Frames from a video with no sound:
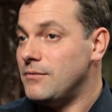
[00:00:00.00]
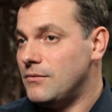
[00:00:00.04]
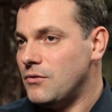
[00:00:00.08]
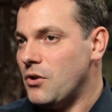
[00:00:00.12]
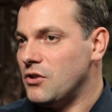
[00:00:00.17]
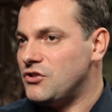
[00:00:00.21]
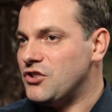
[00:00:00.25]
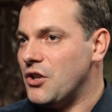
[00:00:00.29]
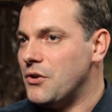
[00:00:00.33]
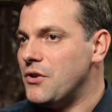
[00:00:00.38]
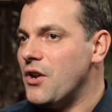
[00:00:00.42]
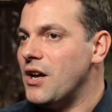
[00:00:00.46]

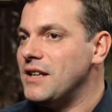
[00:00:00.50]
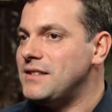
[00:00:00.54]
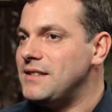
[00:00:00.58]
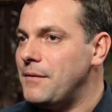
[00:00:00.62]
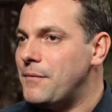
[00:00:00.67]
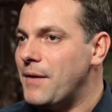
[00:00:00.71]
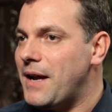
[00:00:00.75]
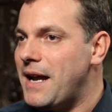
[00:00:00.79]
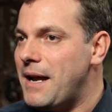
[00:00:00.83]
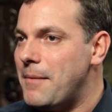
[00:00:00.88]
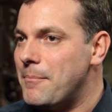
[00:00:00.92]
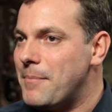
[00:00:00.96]
not so nicely
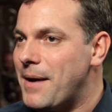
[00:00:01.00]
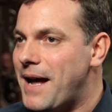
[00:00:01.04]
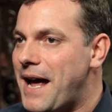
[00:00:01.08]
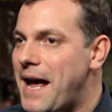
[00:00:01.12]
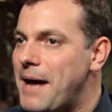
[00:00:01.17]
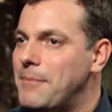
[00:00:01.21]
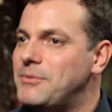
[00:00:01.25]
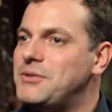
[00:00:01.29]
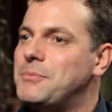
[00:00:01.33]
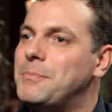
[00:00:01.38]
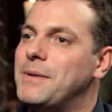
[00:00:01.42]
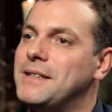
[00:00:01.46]
for him
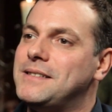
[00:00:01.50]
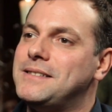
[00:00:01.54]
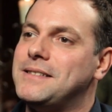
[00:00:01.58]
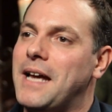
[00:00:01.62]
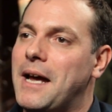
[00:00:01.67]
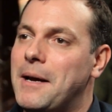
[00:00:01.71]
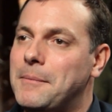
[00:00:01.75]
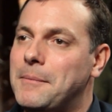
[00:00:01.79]
perhaps, but